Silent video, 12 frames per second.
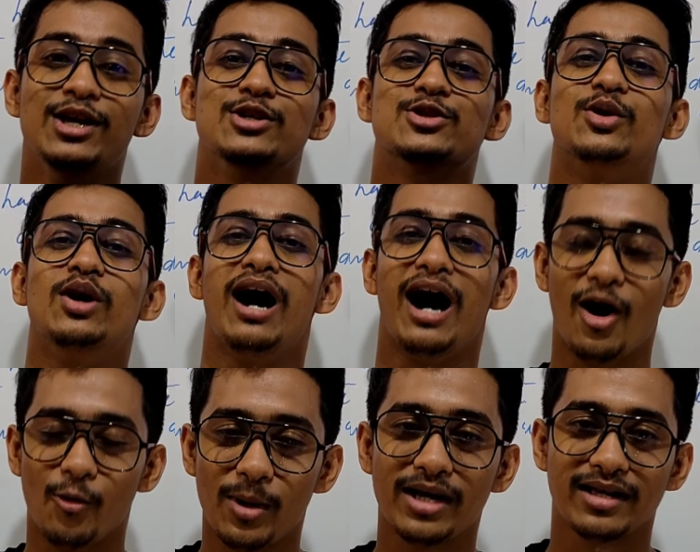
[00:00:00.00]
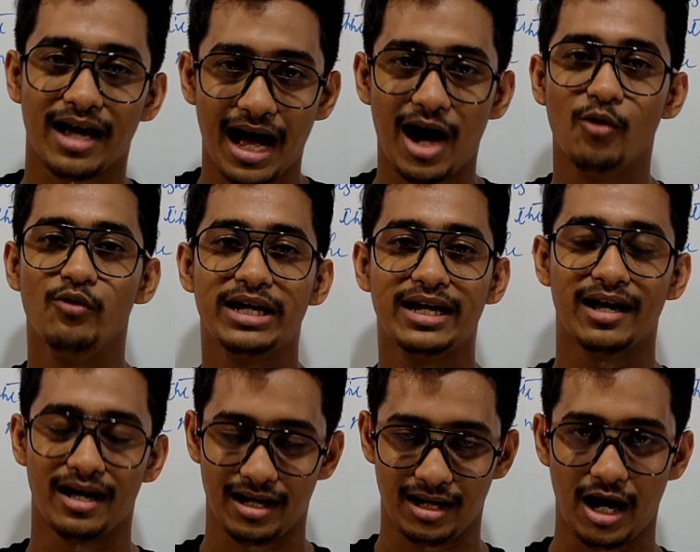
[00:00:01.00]
So how
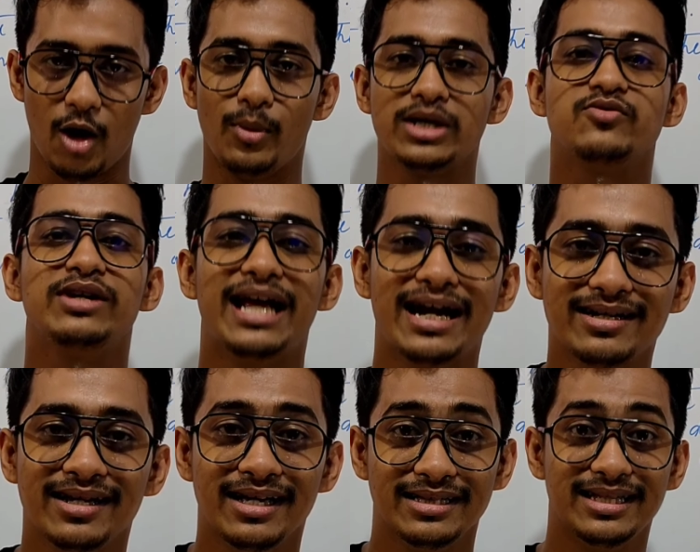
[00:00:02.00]
much we get?